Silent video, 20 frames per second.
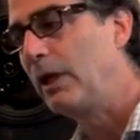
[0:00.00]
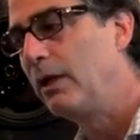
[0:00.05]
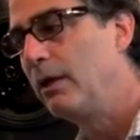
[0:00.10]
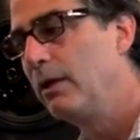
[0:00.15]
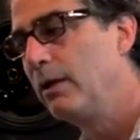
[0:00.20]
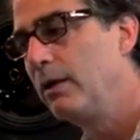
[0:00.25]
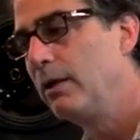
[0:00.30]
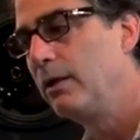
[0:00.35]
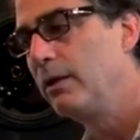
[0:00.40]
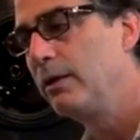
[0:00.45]

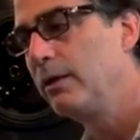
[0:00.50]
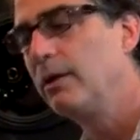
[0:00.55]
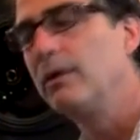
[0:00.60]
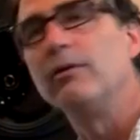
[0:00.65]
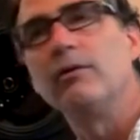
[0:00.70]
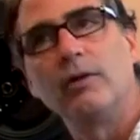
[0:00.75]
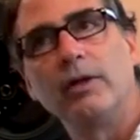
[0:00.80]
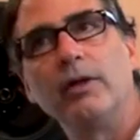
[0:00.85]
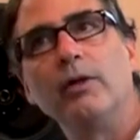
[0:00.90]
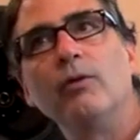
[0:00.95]

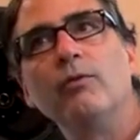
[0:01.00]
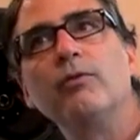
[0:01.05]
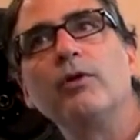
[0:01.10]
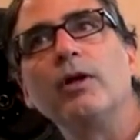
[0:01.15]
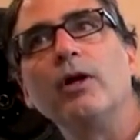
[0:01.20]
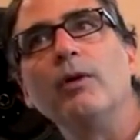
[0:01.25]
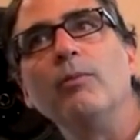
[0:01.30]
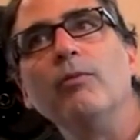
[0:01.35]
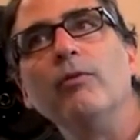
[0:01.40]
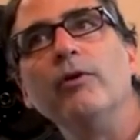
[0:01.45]

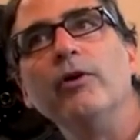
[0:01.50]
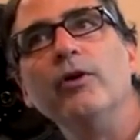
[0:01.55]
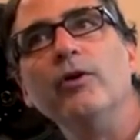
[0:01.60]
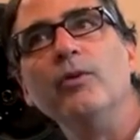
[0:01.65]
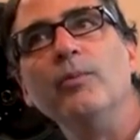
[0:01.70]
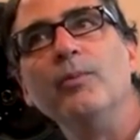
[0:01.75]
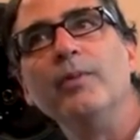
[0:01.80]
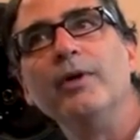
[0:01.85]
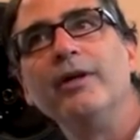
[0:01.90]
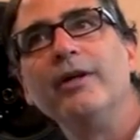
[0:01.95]
overdub
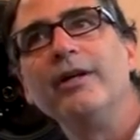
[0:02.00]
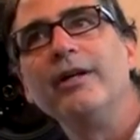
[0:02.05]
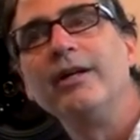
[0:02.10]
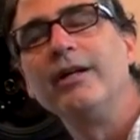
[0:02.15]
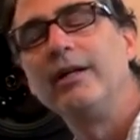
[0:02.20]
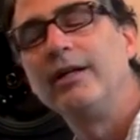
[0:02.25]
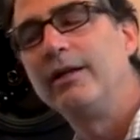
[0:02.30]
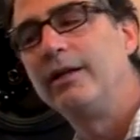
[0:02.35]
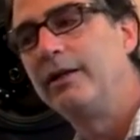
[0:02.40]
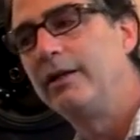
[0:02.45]
room
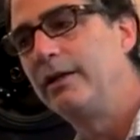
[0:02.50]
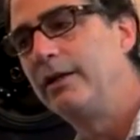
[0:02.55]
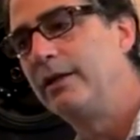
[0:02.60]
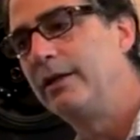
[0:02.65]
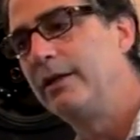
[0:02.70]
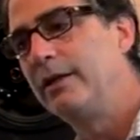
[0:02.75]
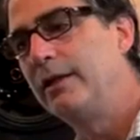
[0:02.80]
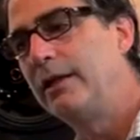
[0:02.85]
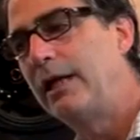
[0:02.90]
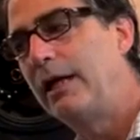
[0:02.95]

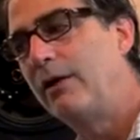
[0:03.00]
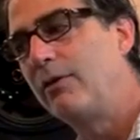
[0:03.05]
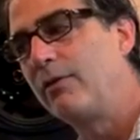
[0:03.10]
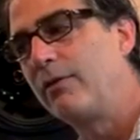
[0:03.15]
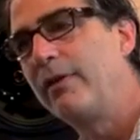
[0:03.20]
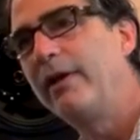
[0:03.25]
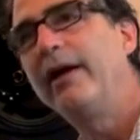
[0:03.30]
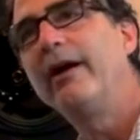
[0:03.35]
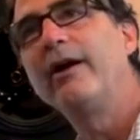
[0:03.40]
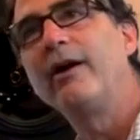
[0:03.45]

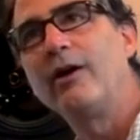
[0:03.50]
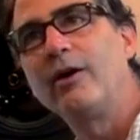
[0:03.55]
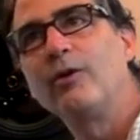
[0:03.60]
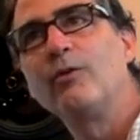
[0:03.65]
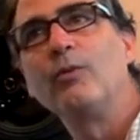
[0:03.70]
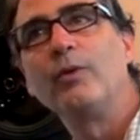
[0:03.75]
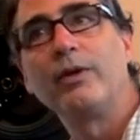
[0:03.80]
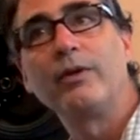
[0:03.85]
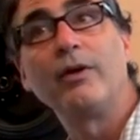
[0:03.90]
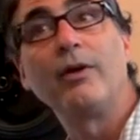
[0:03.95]
out there
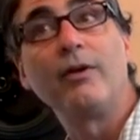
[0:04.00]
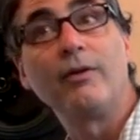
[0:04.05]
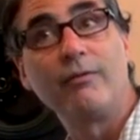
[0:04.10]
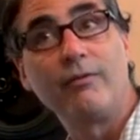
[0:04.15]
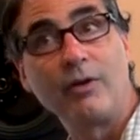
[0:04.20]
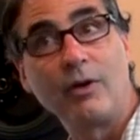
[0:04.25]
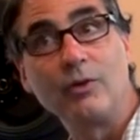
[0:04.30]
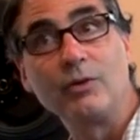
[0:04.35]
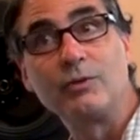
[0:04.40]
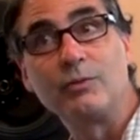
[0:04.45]
with all of
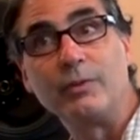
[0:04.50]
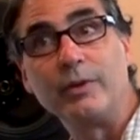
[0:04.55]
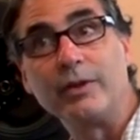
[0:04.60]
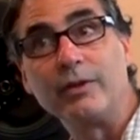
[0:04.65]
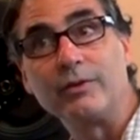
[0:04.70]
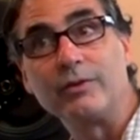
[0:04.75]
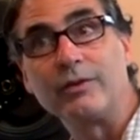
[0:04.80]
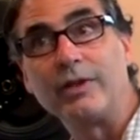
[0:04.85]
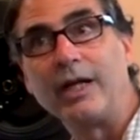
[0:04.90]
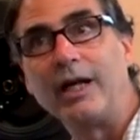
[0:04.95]
those
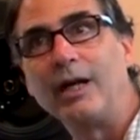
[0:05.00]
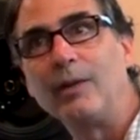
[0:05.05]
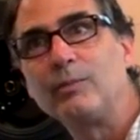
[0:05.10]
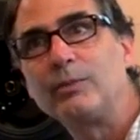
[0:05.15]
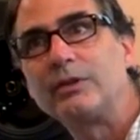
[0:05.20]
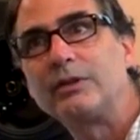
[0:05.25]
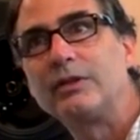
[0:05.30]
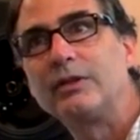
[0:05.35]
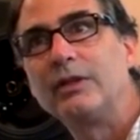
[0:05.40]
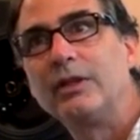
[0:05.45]
RealTraps,